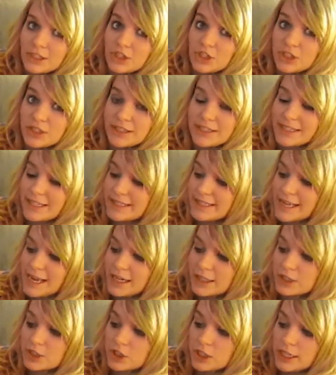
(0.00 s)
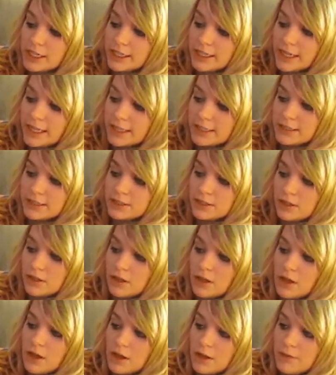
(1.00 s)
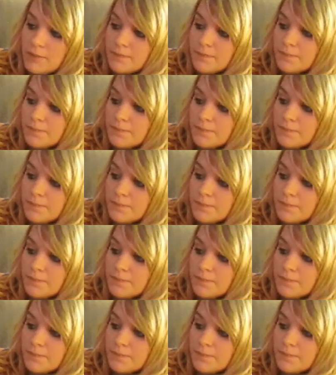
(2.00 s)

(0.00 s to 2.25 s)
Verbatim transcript: since that's actually against the law.